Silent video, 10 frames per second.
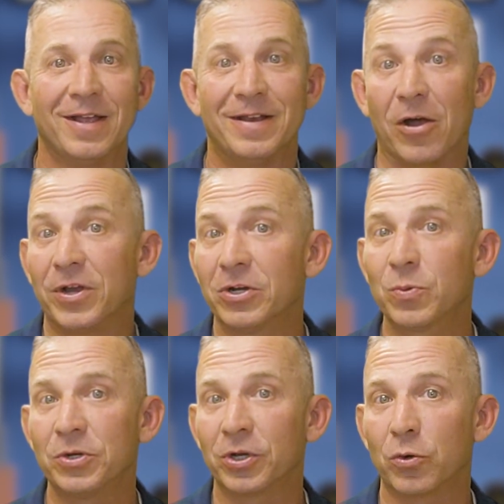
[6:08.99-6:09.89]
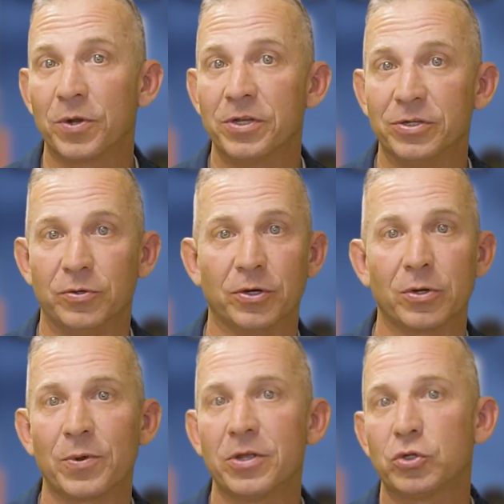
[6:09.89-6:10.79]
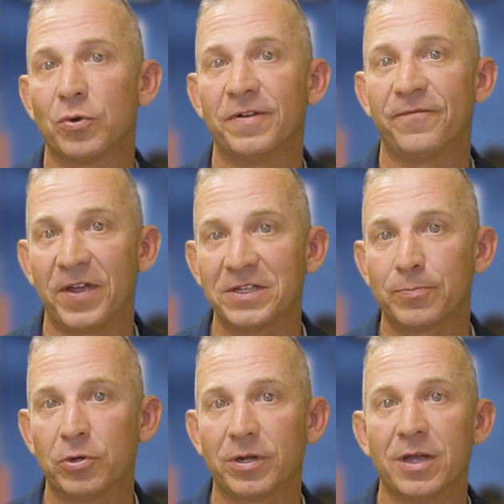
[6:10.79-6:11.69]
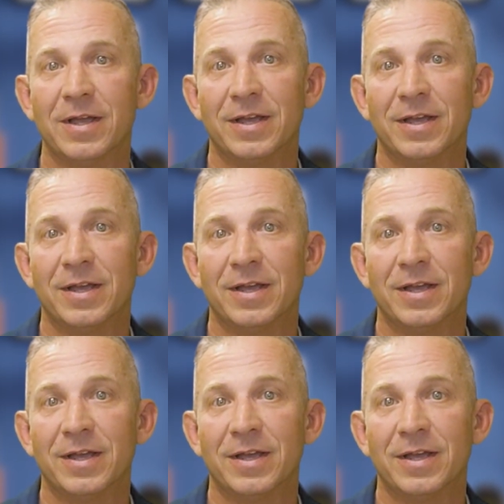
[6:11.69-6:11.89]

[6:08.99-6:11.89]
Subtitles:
Now, here's what you're gonna wanna do. You're gonna wanna join Facebook,